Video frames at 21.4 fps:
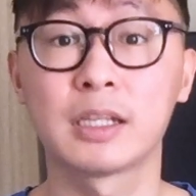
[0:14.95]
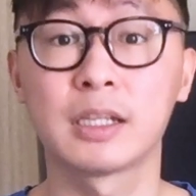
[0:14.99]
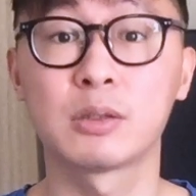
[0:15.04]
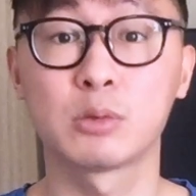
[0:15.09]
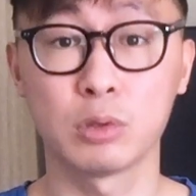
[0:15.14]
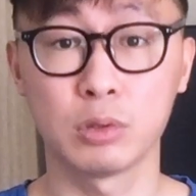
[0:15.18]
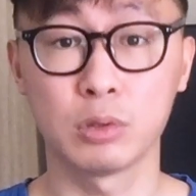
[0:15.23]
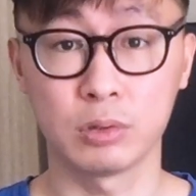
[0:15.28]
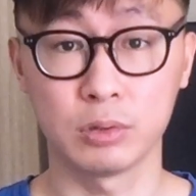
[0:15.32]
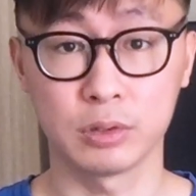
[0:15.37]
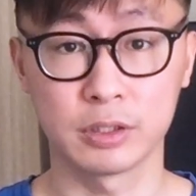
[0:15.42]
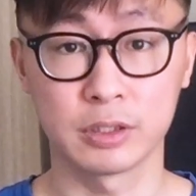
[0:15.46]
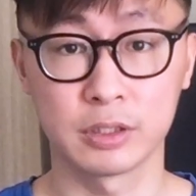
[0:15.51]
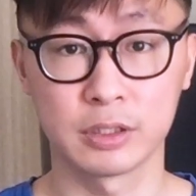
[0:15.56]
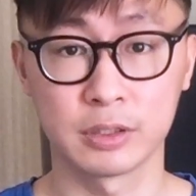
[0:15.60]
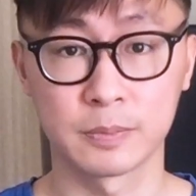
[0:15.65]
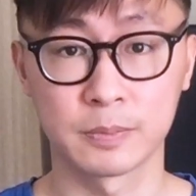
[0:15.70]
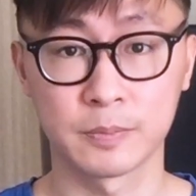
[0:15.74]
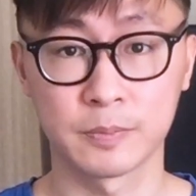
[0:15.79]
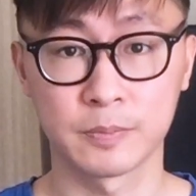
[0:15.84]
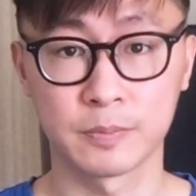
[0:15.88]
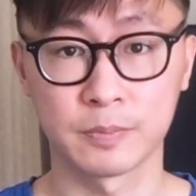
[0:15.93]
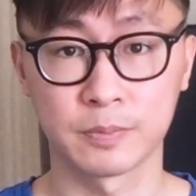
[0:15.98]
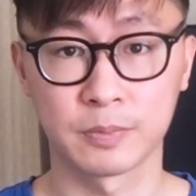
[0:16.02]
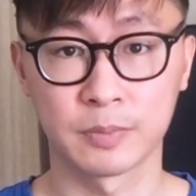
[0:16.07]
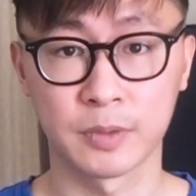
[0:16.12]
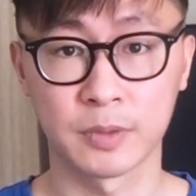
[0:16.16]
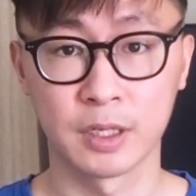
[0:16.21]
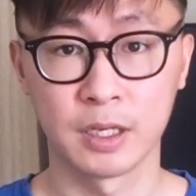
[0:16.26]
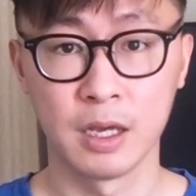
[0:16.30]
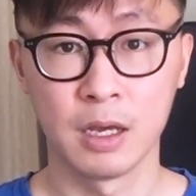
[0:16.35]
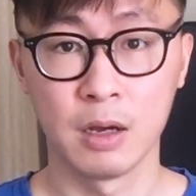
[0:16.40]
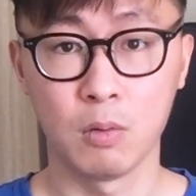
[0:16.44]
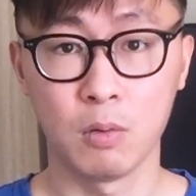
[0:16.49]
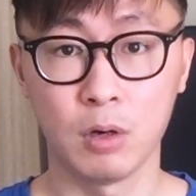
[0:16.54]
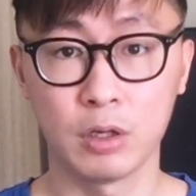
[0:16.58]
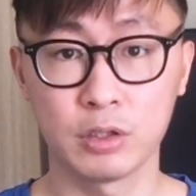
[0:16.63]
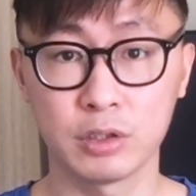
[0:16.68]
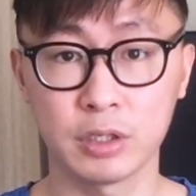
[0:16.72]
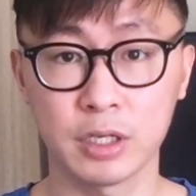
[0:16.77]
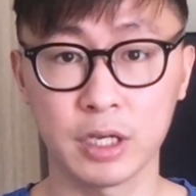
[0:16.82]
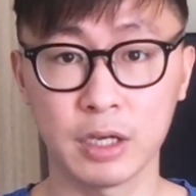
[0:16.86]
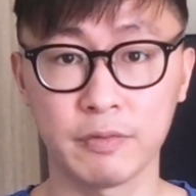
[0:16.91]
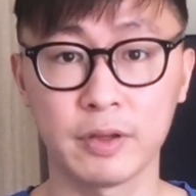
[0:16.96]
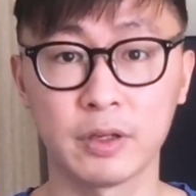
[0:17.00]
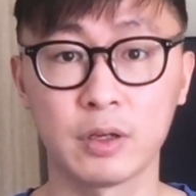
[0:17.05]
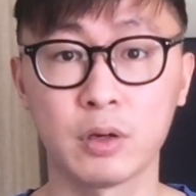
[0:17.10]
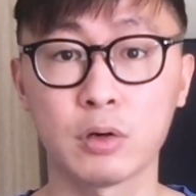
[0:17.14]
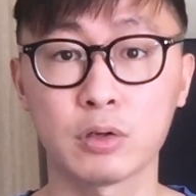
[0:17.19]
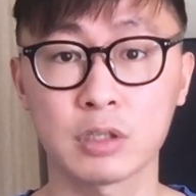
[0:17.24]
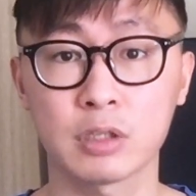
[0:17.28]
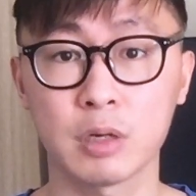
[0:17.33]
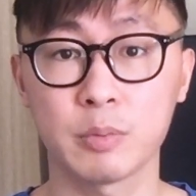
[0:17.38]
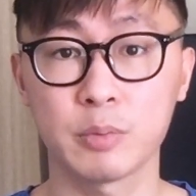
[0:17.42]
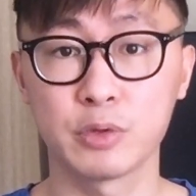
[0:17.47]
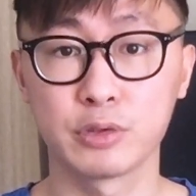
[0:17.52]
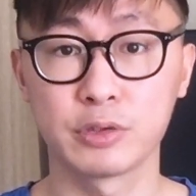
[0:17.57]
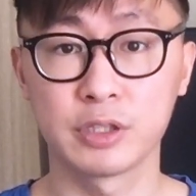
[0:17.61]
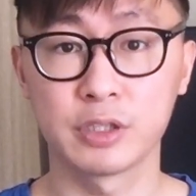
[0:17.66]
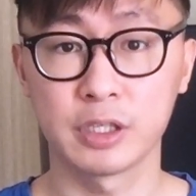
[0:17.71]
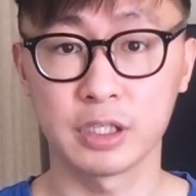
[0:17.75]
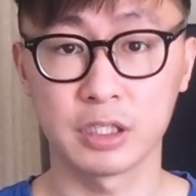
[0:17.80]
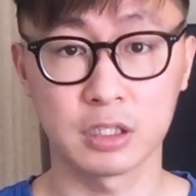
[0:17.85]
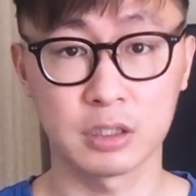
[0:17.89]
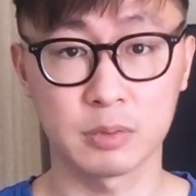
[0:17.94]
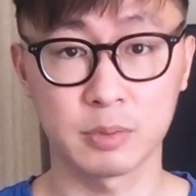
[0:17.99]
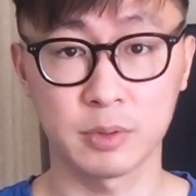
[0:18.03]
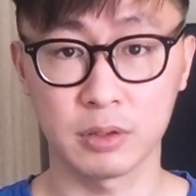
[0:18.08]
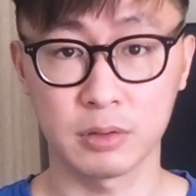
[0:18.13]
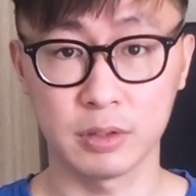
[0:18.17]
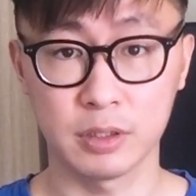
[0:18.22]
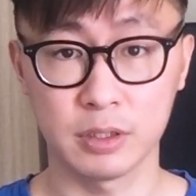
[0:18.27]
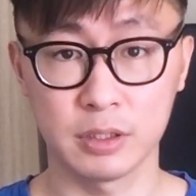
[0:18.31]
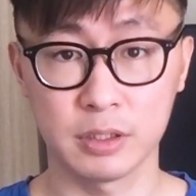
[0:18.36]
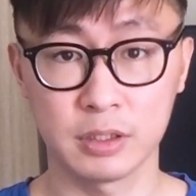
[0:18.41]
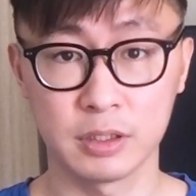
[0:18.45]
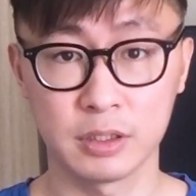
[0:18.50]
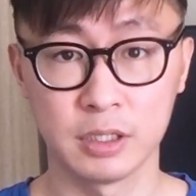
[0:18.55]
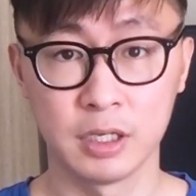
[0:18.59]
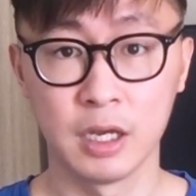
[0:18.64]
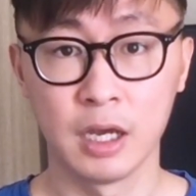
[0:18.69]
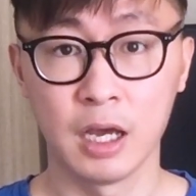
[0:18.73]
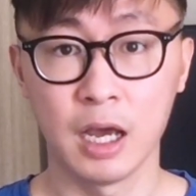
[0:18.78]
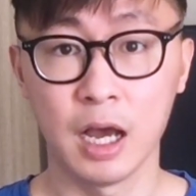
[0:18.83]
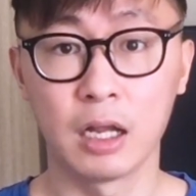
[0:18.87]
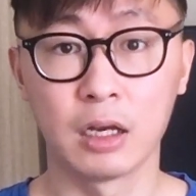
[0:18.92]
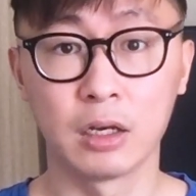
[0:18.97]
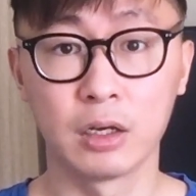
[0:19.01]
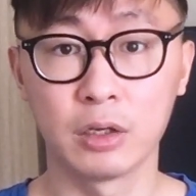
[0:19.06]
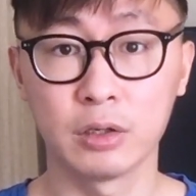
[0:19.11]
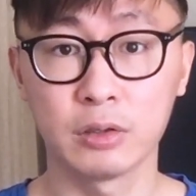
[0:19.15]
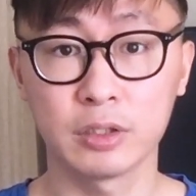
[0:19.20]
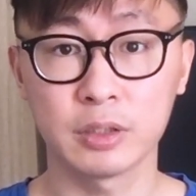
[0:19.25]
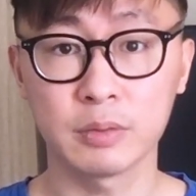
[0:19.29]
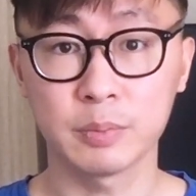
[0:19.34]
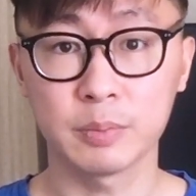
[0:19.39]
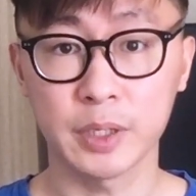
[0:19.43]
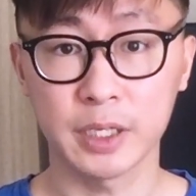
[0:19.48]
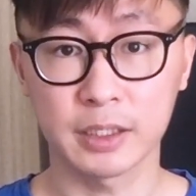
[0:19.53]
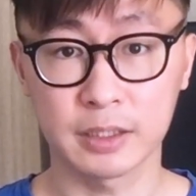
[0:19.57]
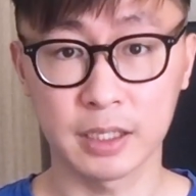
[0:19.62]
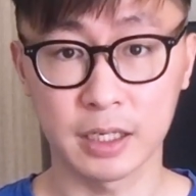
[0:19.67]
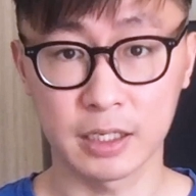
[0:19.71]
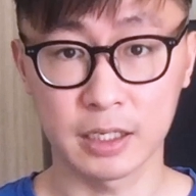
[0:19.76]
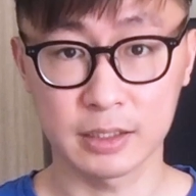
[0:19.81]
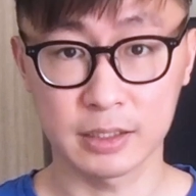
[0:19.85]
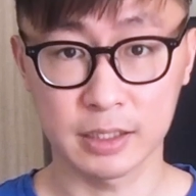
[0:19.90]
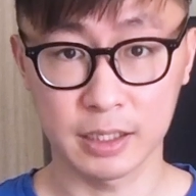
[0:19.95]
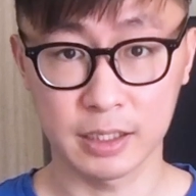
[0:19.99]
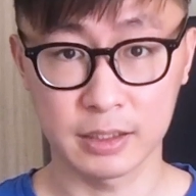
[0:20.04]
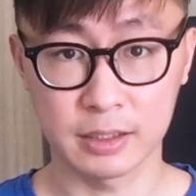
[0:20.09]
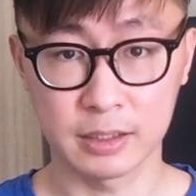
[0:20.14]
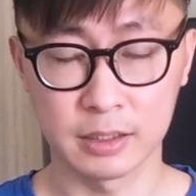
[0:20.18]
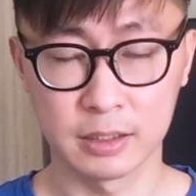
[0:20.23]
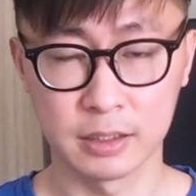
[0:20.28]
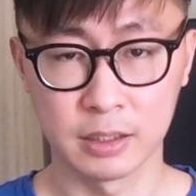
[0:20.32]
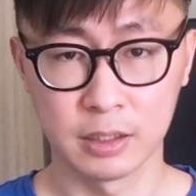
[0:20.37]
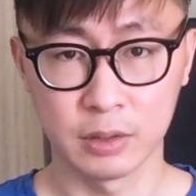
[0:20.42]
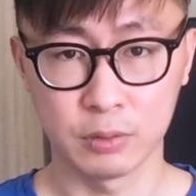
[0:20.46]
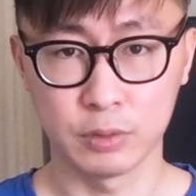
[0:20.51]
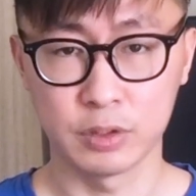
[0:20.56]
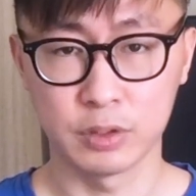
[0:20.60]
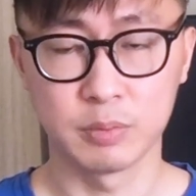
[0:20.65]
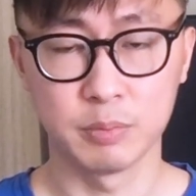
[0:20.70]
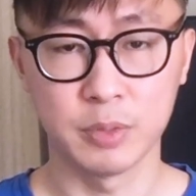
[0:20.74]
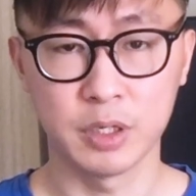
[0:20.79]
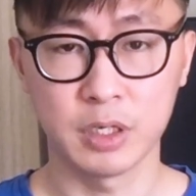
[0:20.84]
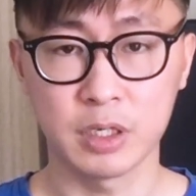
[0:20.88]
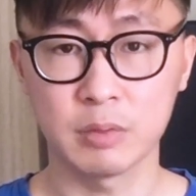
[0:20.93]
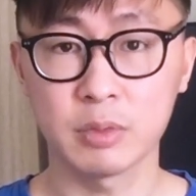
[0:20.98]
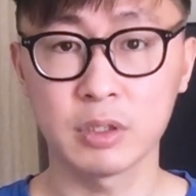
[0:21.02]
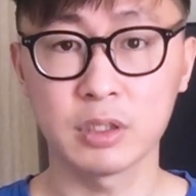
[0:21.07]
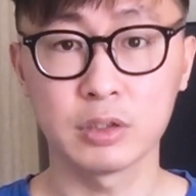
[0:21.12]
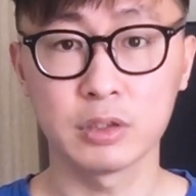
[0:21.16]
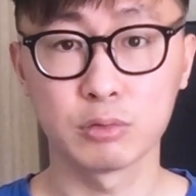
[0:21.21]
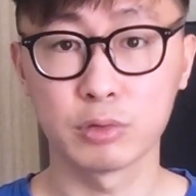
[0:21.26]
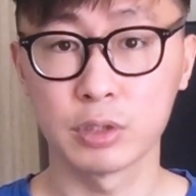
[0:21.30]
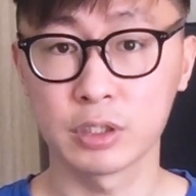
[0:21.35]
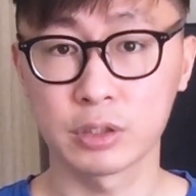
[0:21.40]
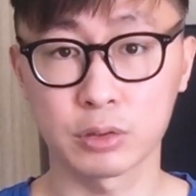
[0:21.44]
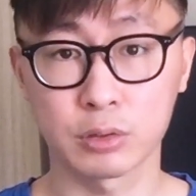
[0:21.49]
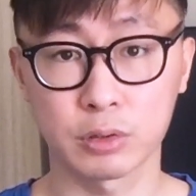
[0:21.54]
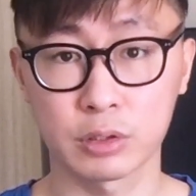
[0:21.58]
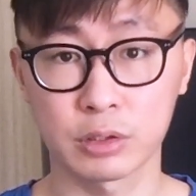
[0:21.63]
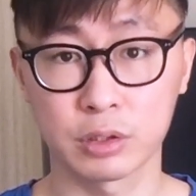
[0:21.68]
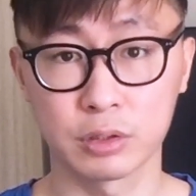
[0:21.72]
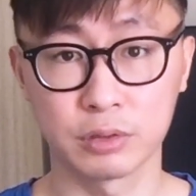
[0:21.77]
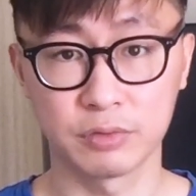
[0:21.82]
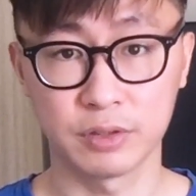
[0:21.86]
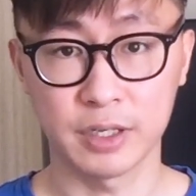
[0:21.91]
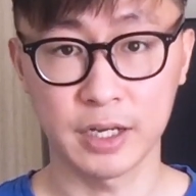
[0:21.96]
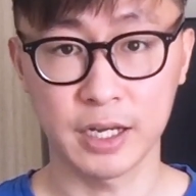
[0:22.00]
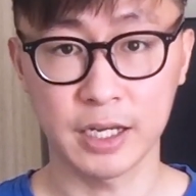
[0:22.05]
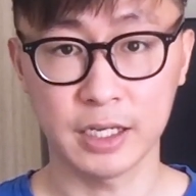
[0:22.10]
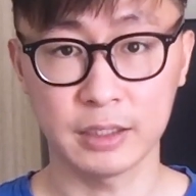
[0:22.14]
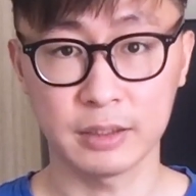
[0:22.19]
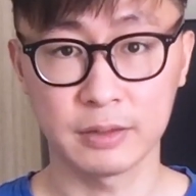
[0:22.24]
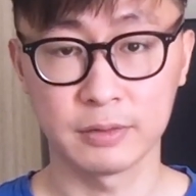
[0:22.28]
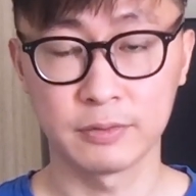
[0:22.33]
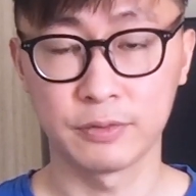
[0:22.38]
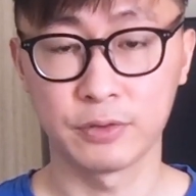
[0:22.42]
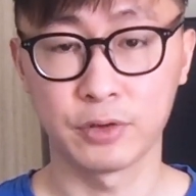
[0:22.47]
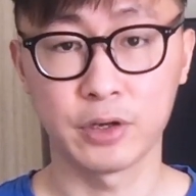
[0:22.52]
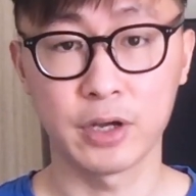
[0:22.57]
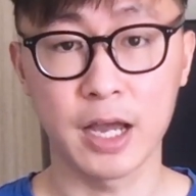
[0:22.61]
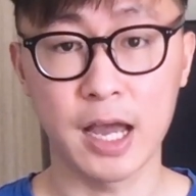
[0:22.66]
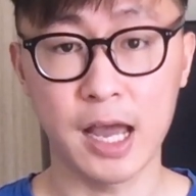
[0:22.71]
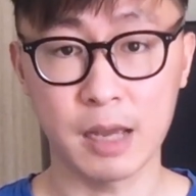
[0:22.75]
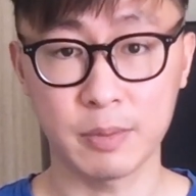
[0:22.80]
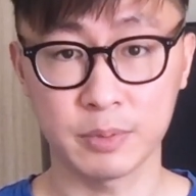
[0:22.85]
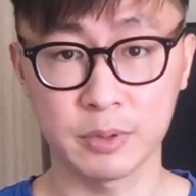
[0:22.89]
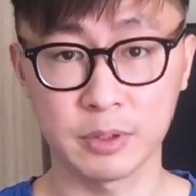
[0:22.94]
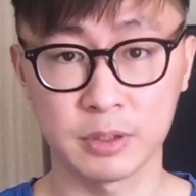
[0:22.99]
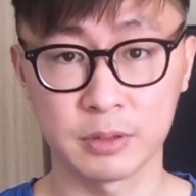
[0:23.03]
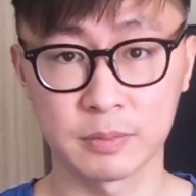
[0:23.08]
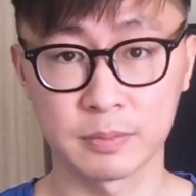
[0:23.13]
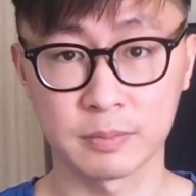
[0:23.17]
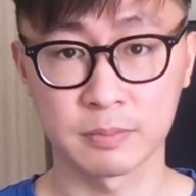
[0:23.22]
at Walls. Want to have an awesome user experience unloading big datasets with minimum resource overhead for your apps?